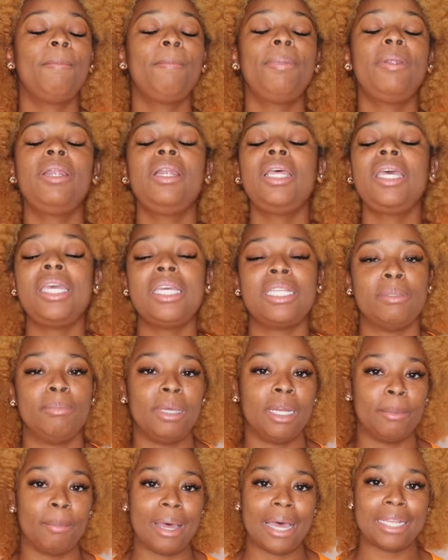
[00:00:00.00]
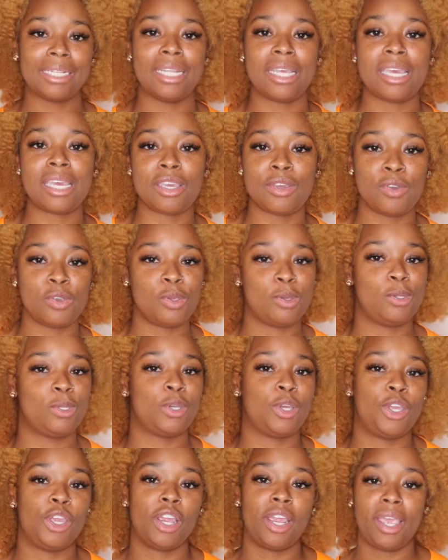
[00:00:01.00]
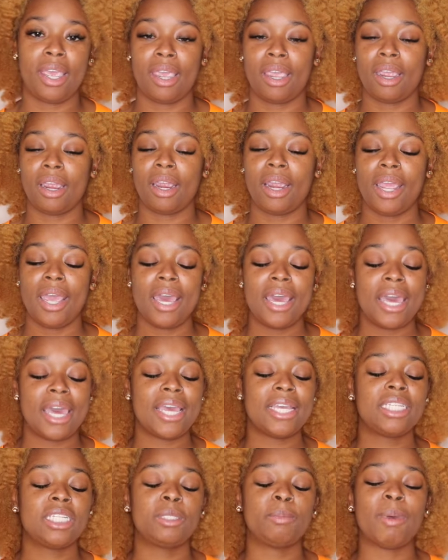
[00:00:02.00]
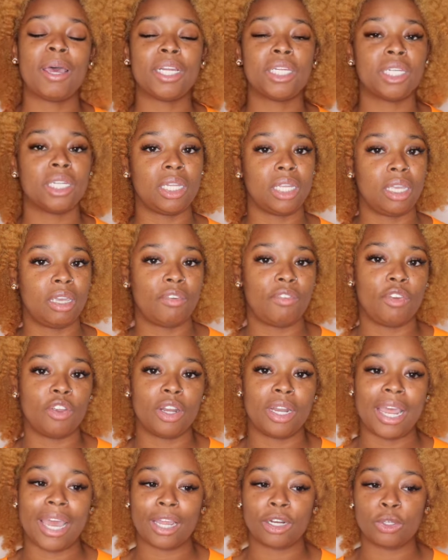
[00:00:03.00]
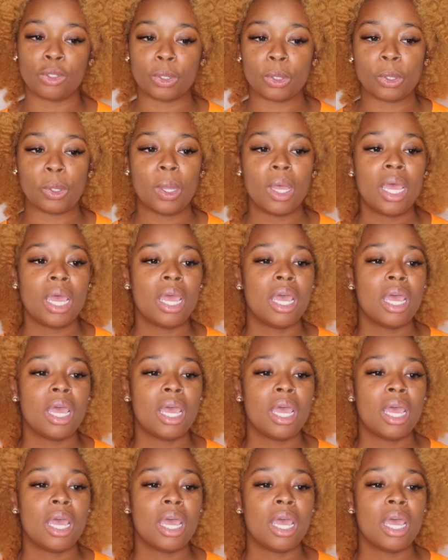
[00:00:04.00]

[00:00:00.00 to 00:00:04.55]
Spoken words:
please minimize the heat you use on your hair, especially if you're natural.